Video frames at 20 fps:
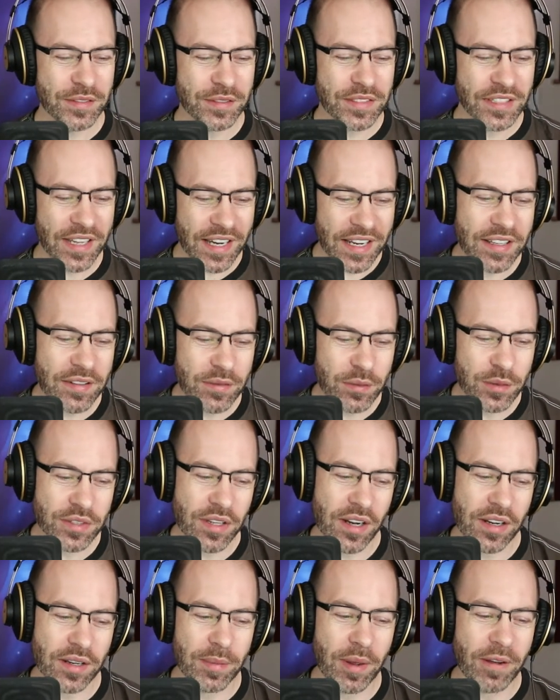today we're
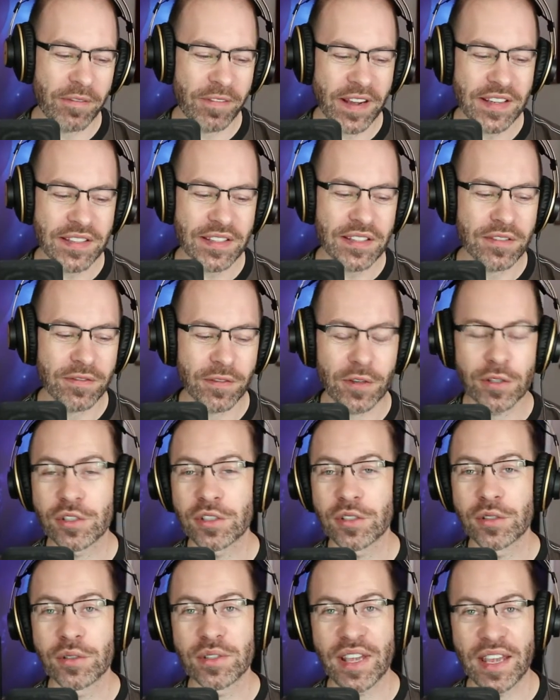talking about vices,
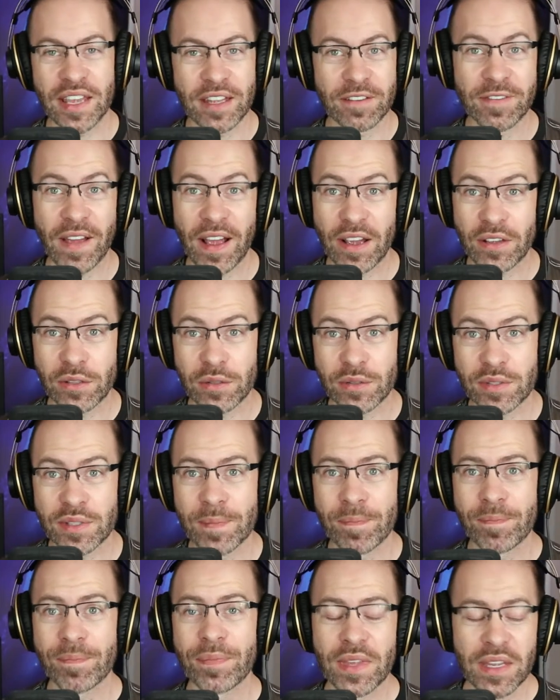virtues, and values.
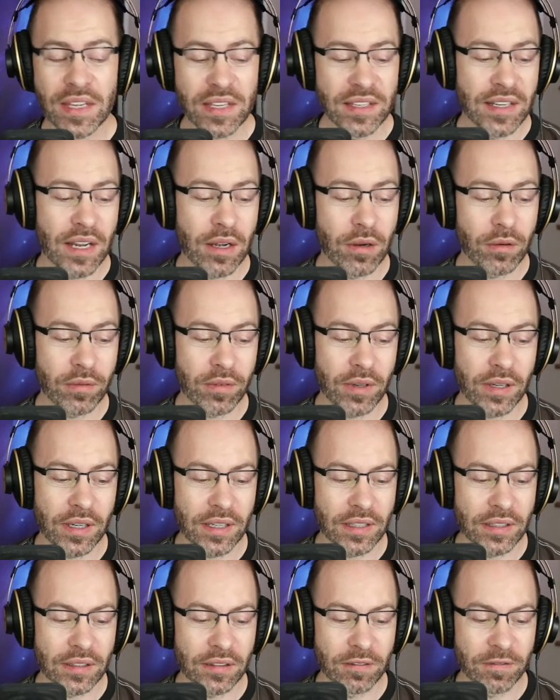Now,
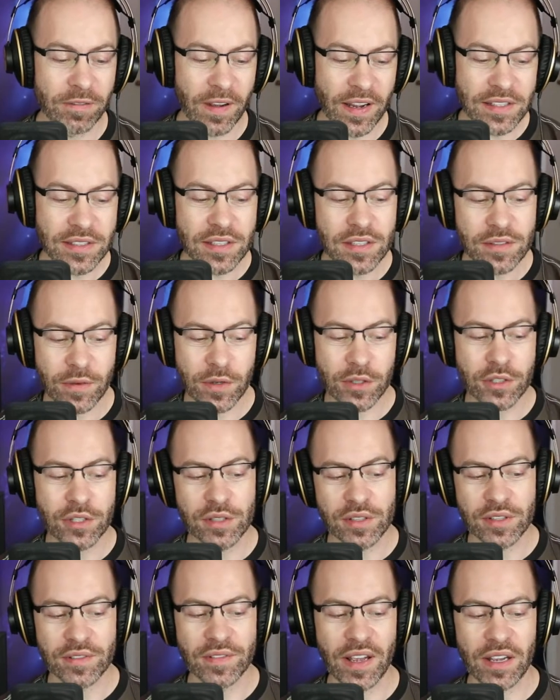vices,
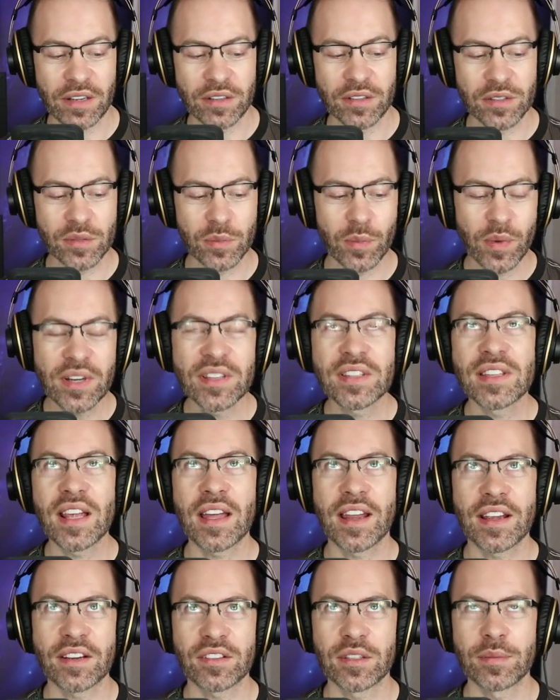virtues, and values. What does
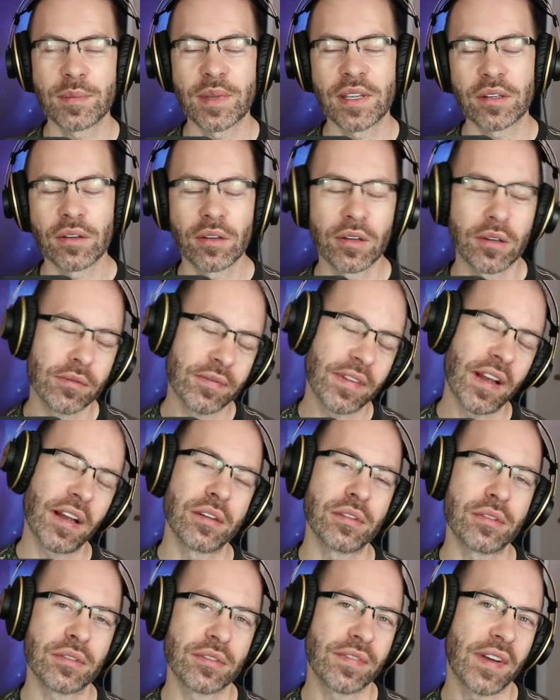that actually mean? Or
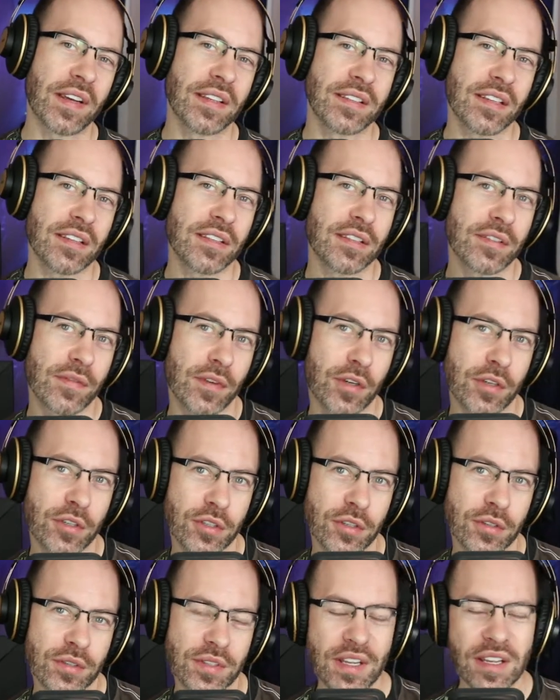values, vices, and
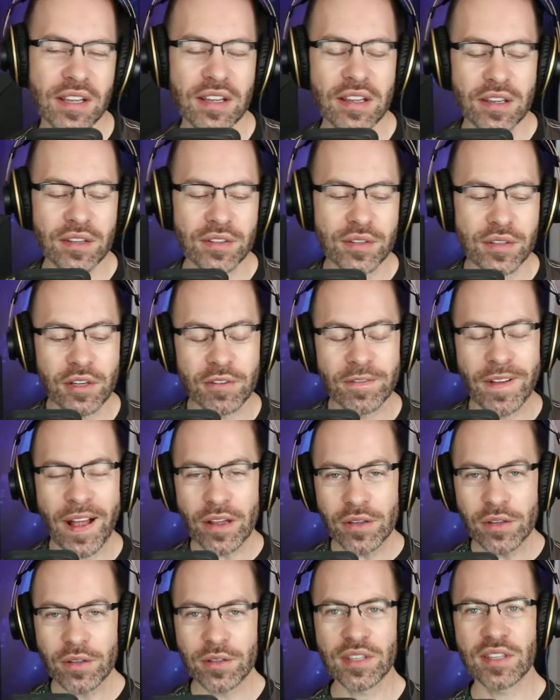virtues. So your
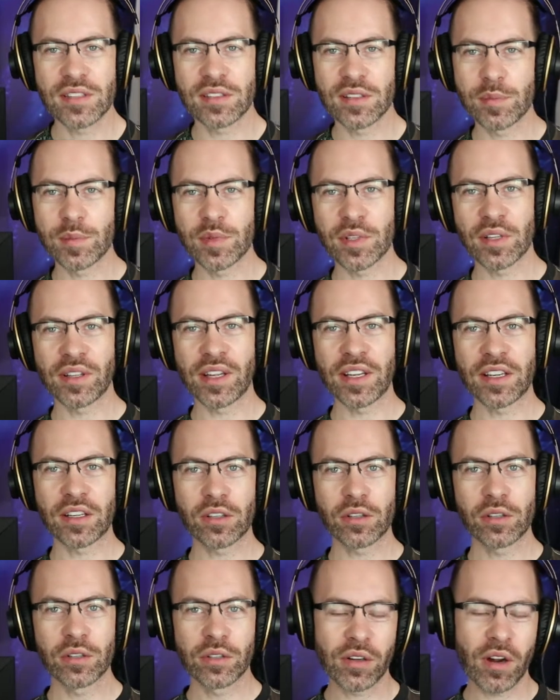value systems are
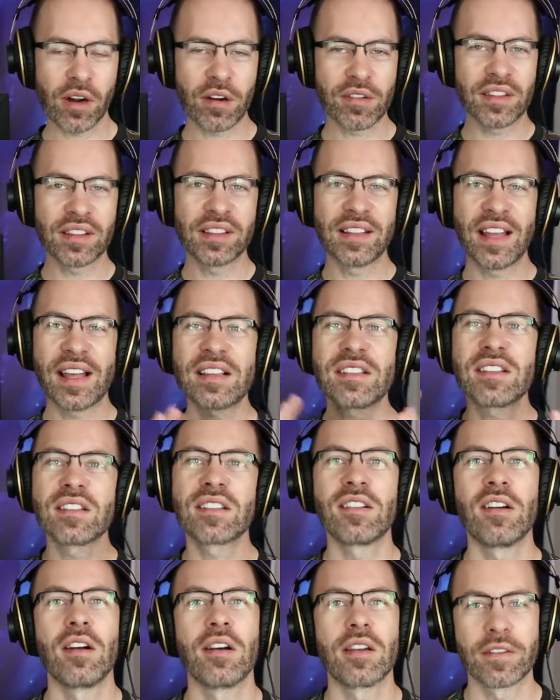the
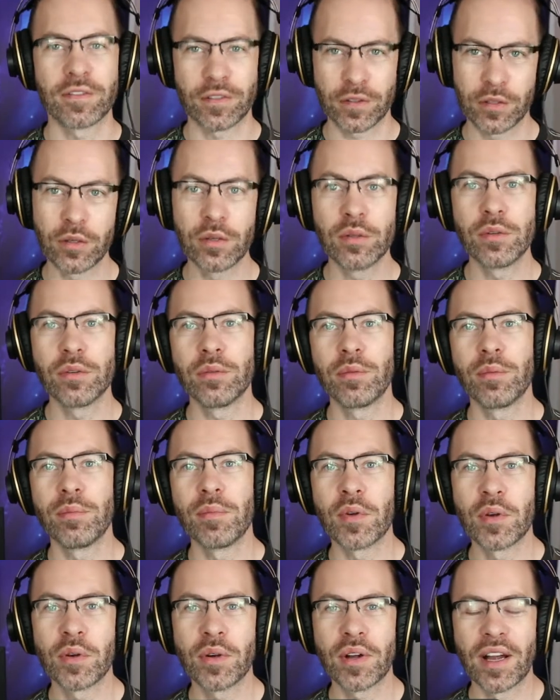lexicon
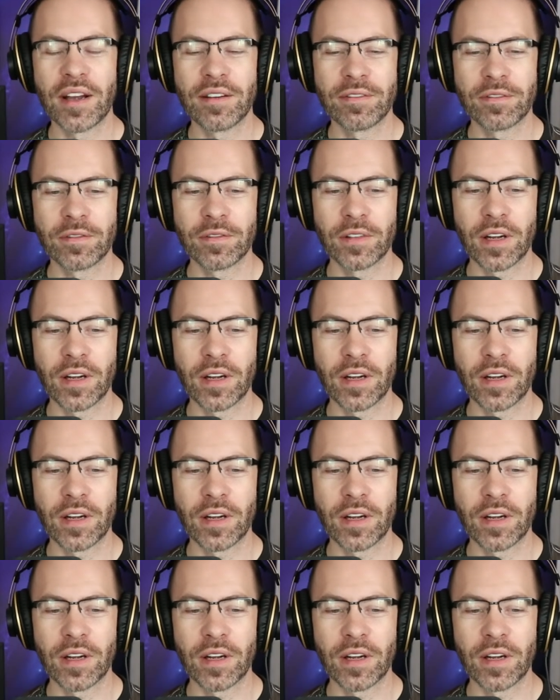of